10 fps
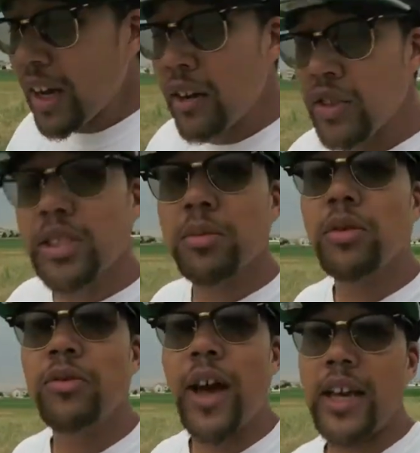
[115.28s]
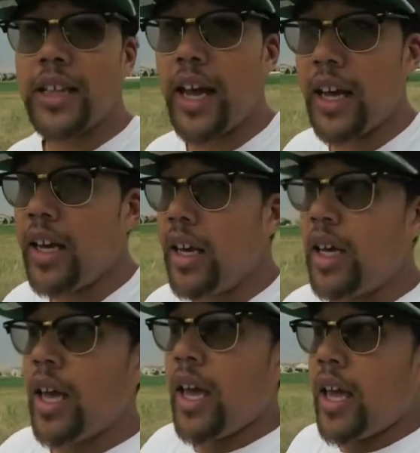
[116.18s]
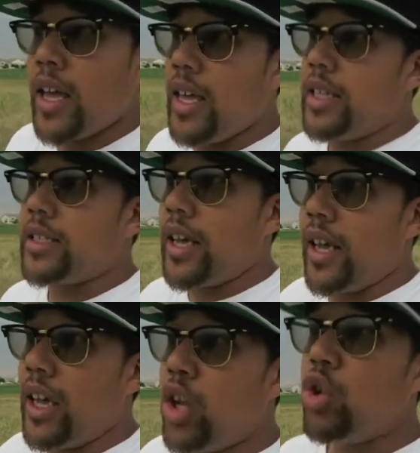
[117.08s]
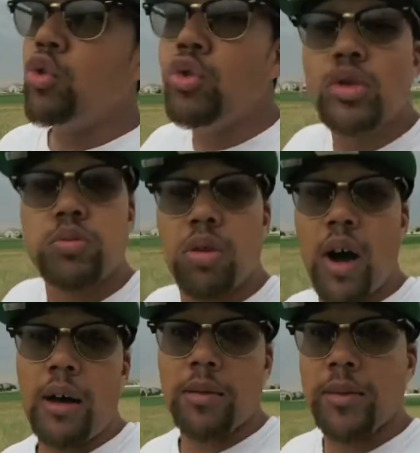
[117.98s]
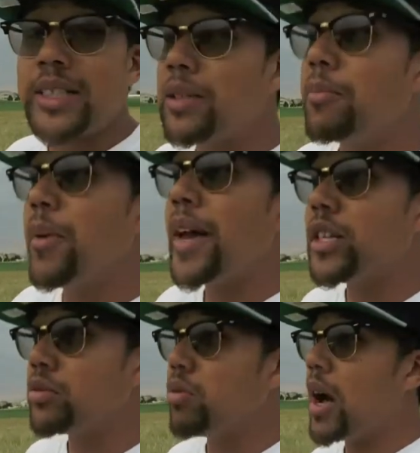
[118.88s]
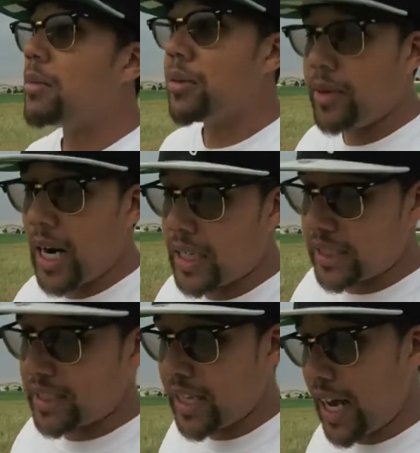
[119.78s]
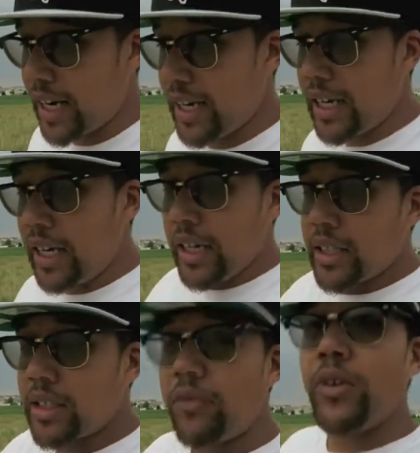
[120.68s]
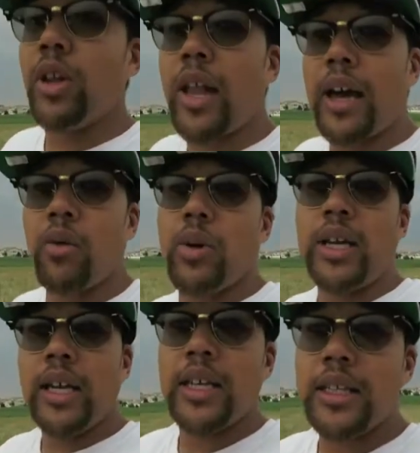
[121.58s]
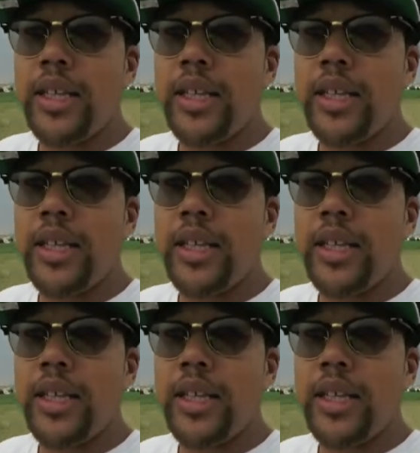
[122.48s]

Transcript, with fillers: of the simple fact that it's a huge problem. It's a major problem in our society to feel like we need the